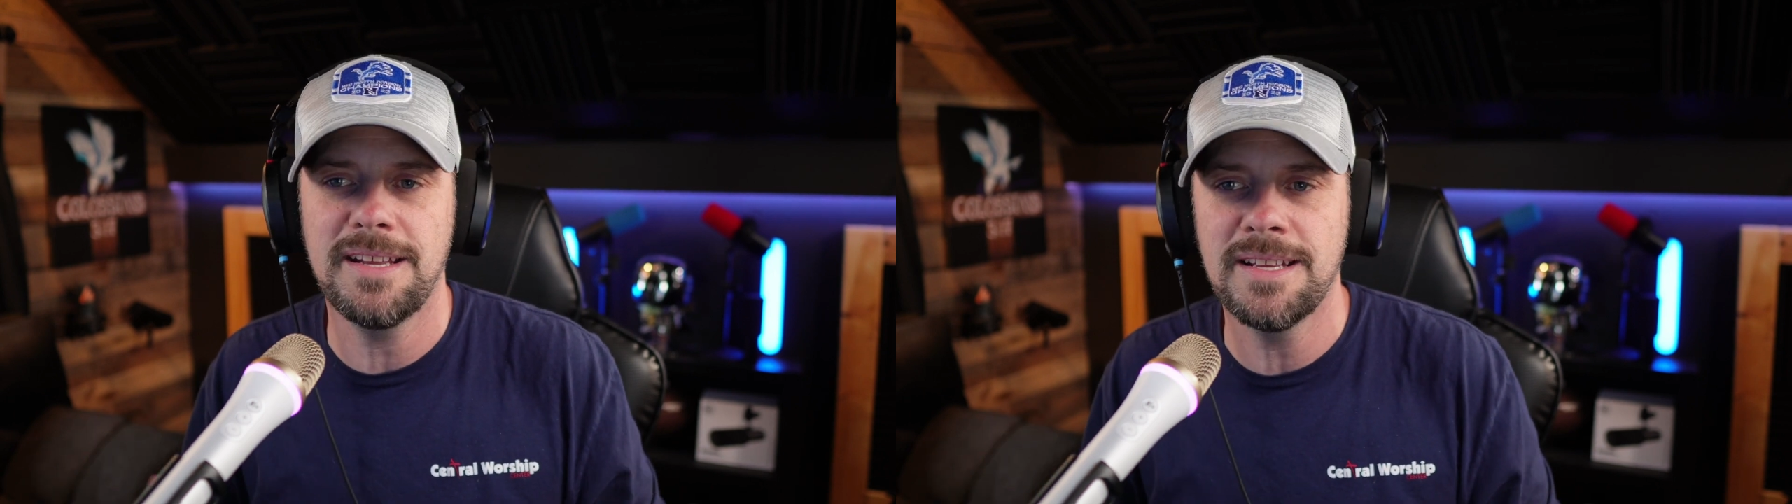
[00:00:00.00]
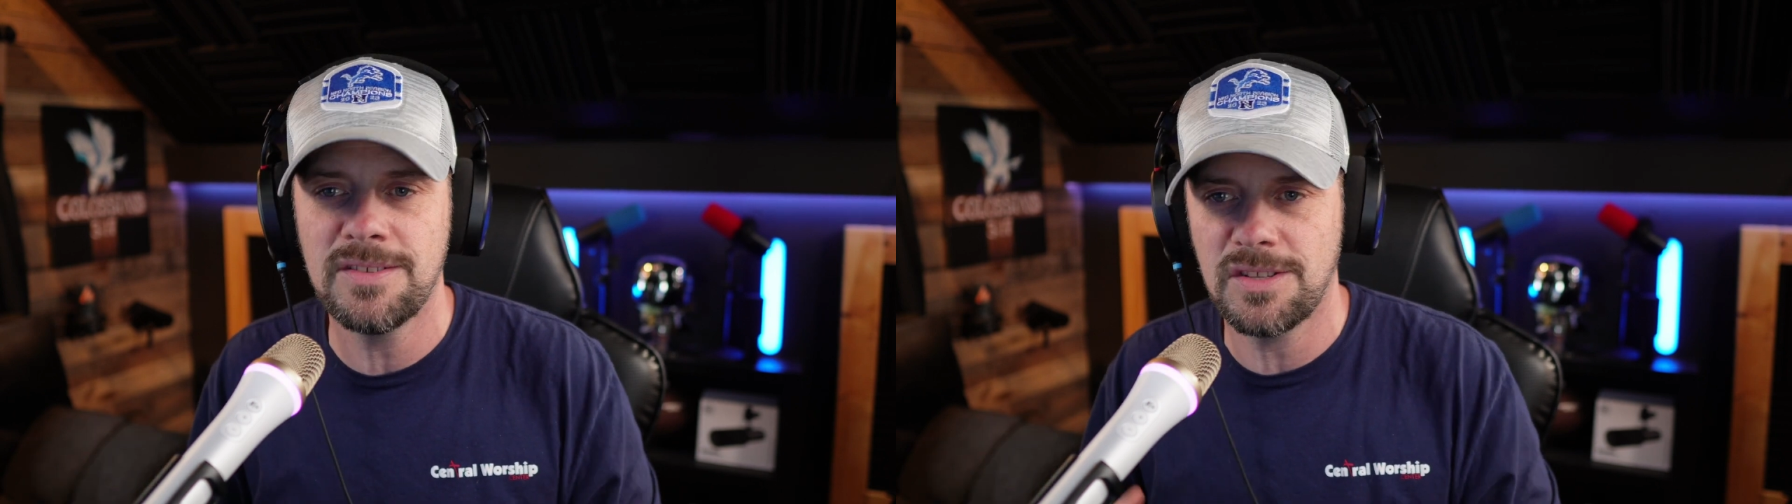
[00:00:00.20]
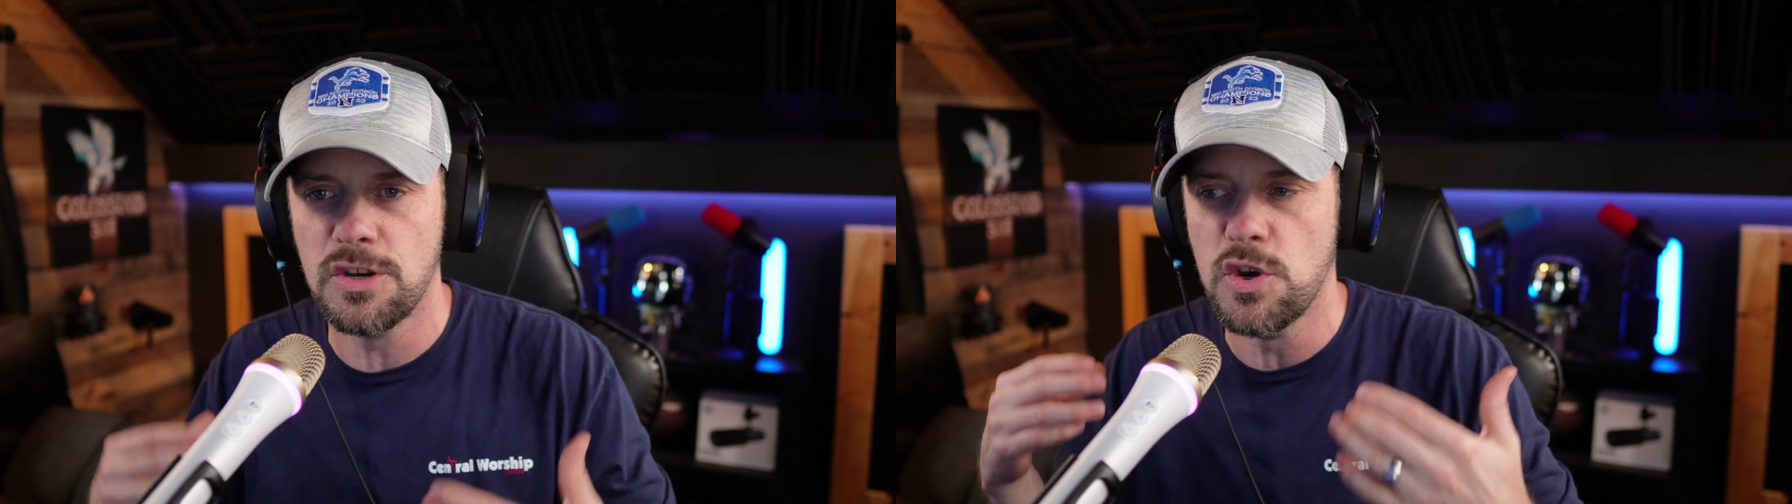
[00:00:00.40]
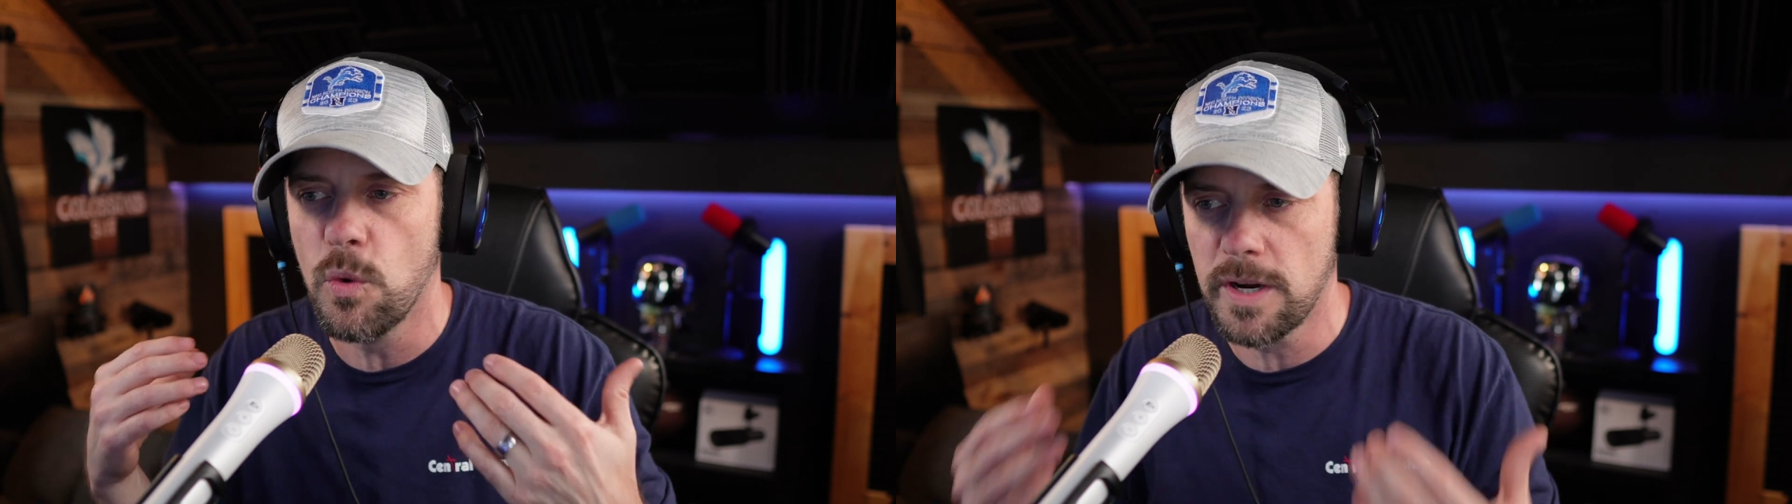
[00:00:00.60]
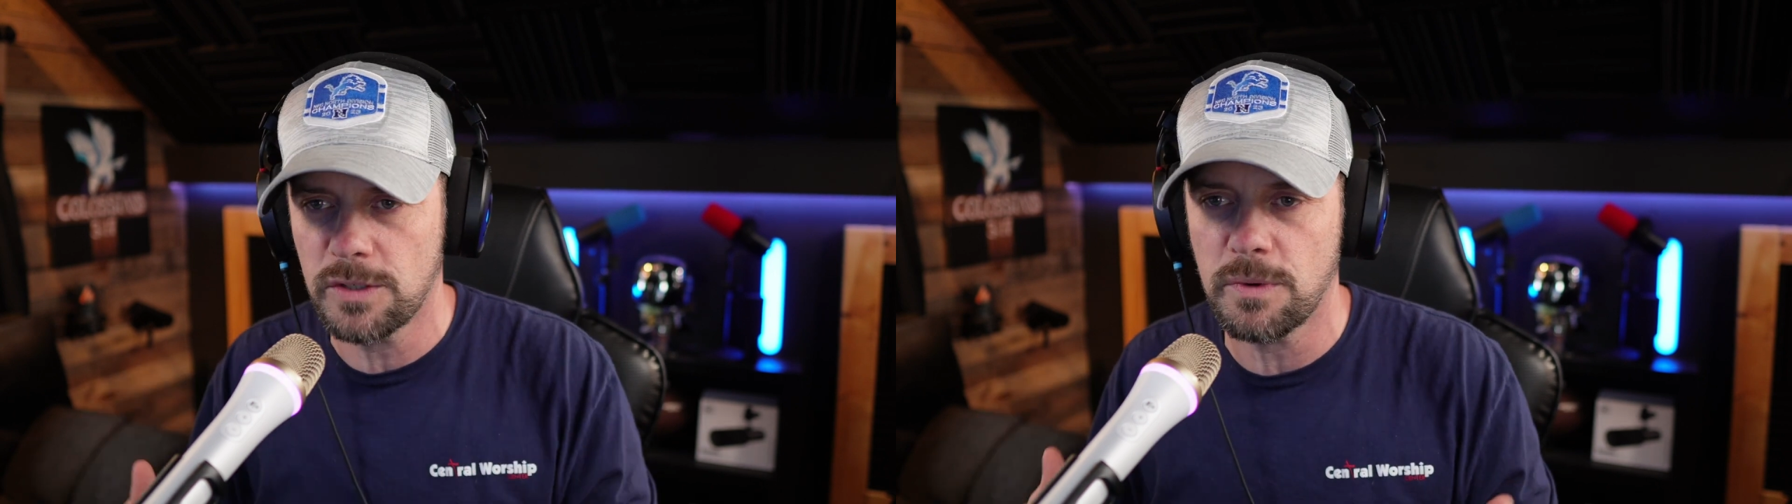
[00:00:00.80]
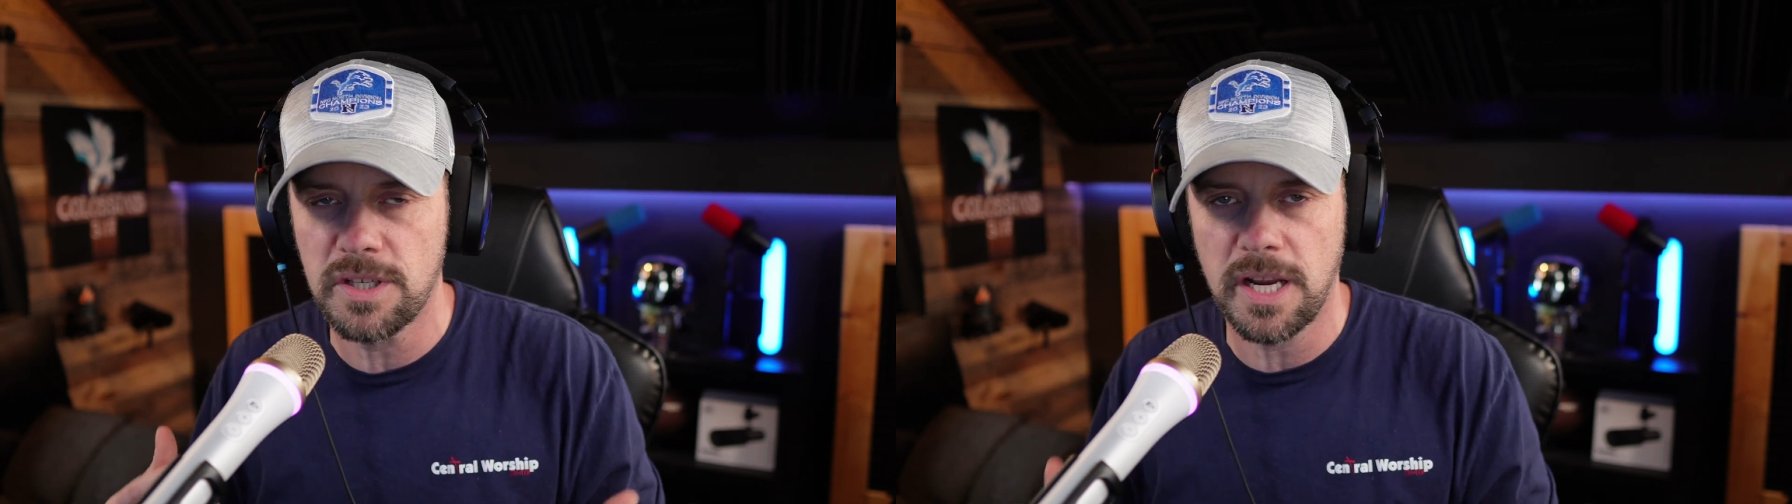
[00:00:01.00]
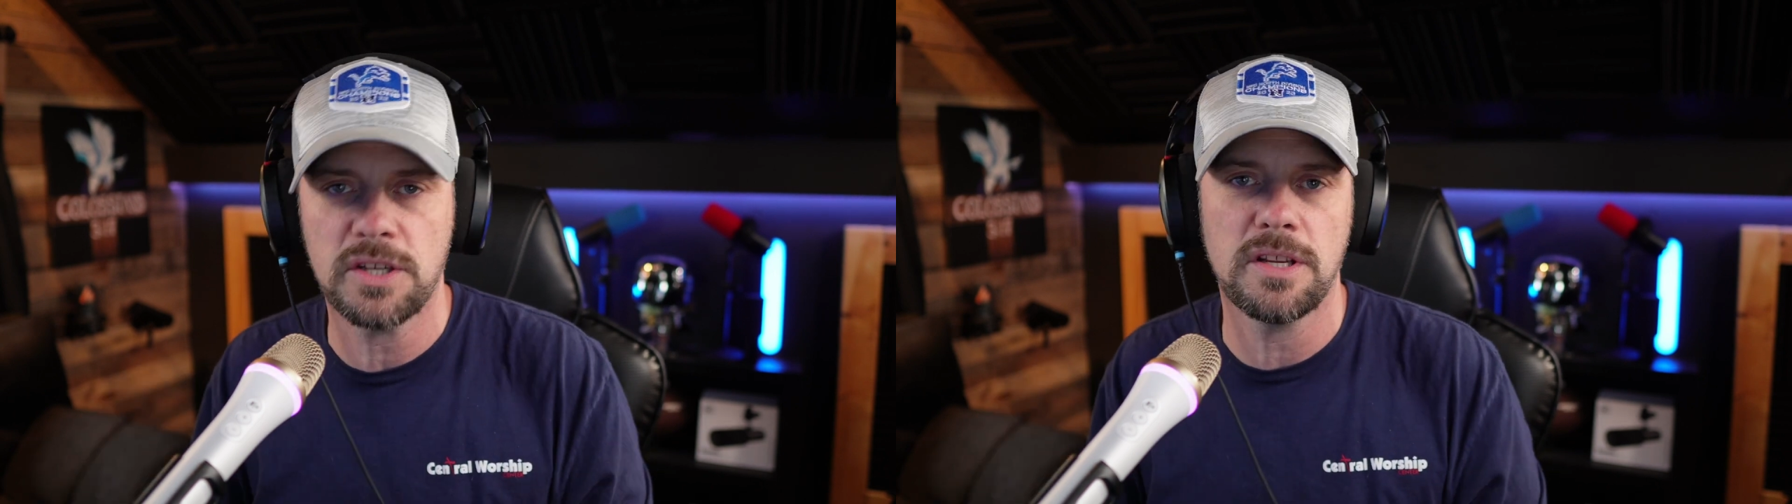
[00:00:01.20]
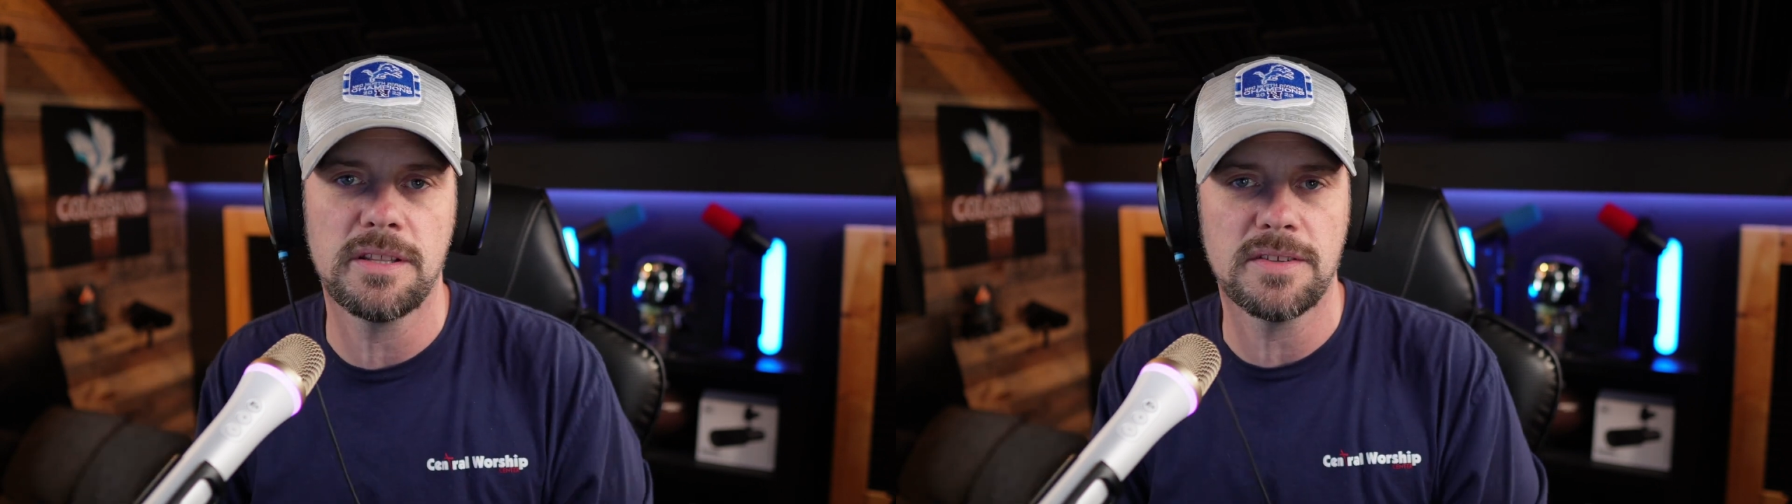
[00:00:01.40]
is the noise
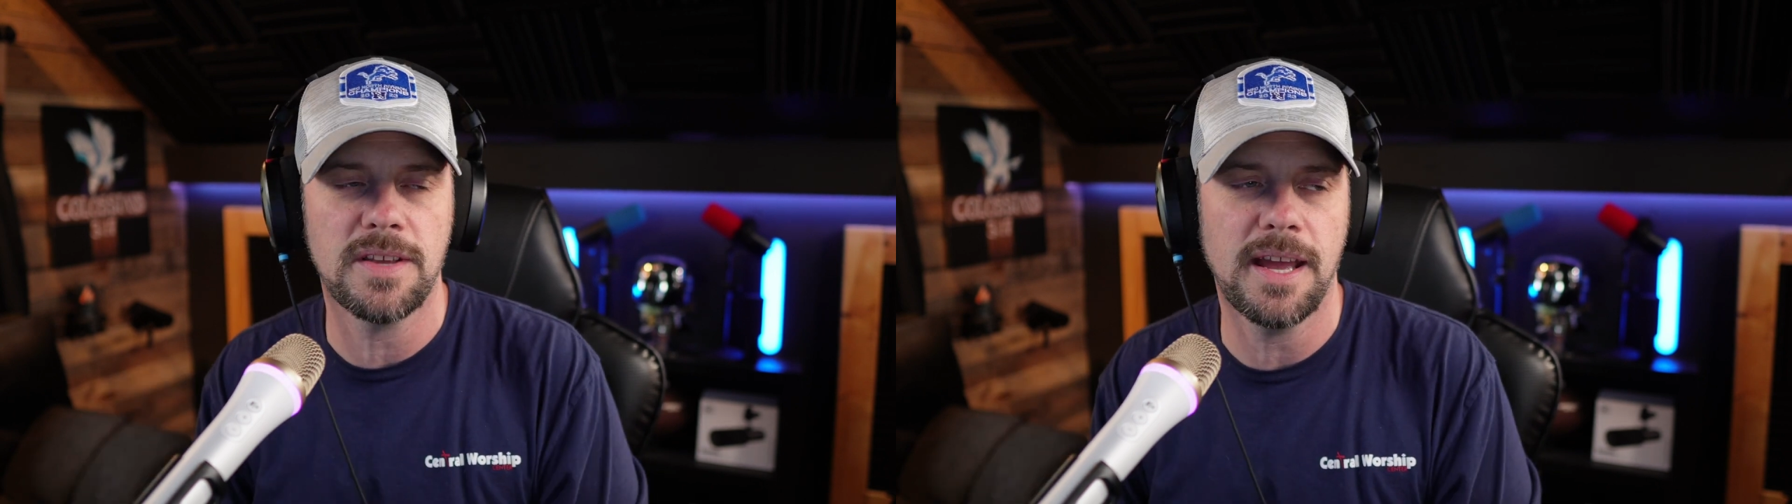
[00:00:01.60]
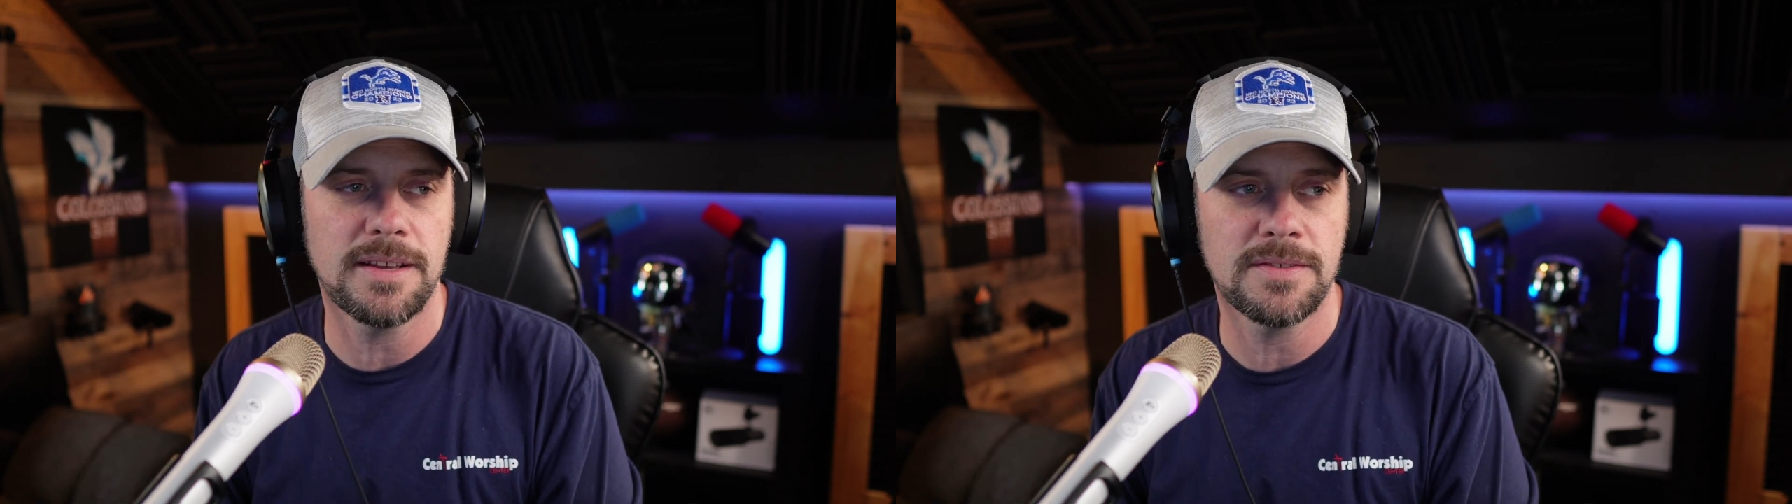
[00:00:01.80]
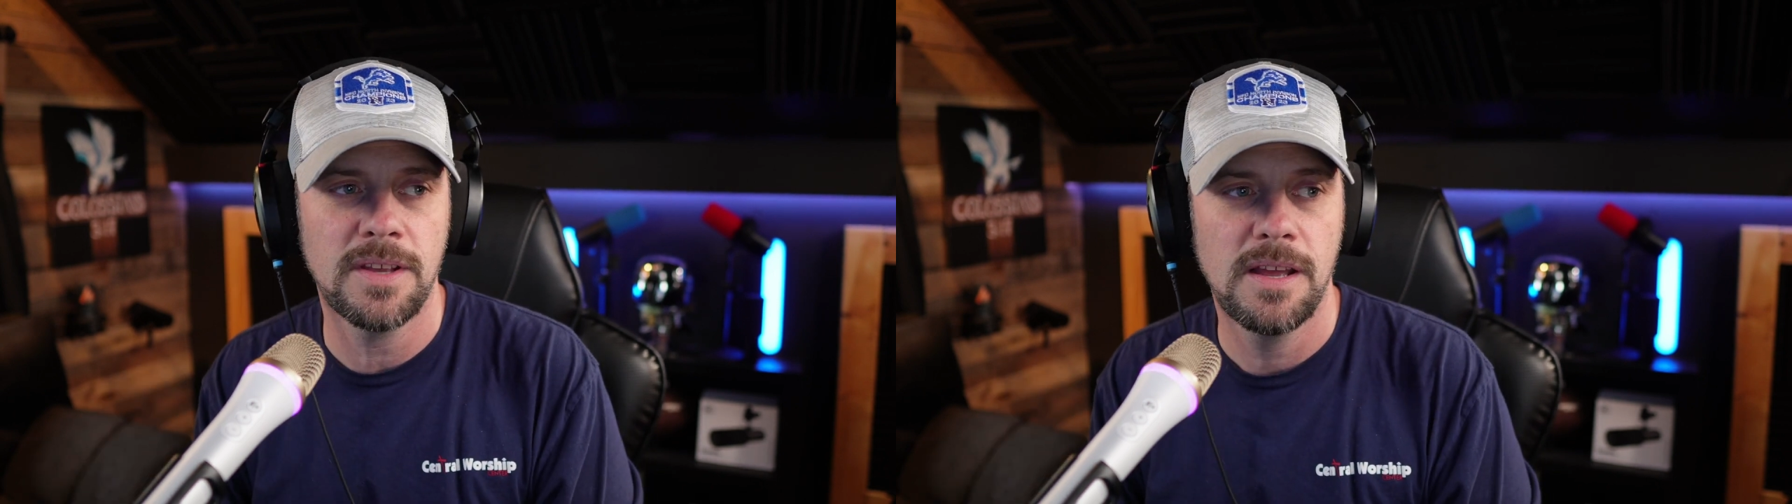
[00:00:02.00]
rejection this has.